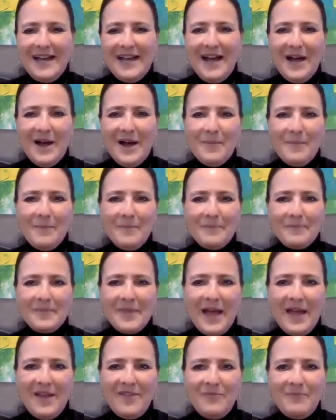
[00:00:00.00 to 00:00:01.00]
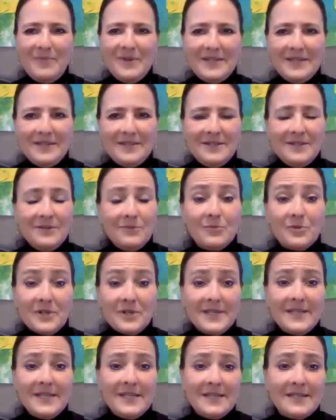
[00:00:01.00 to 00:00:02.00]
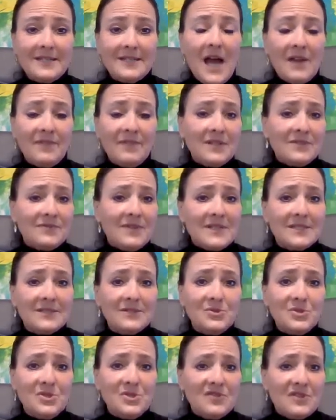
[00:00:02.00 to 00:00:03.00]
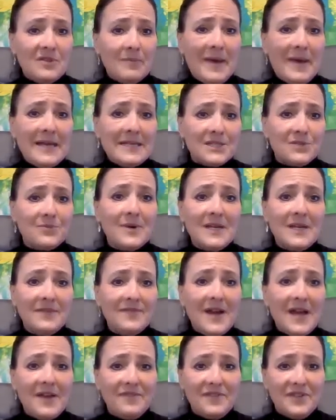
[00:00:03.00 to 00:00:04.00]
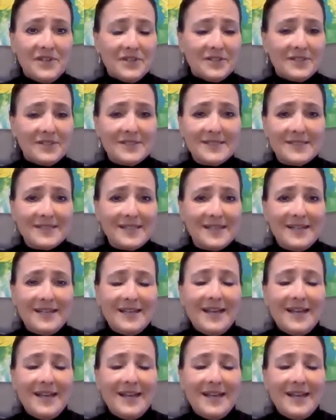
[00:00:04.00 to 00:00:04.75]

I've been working in conflict resolution for the past 25 years.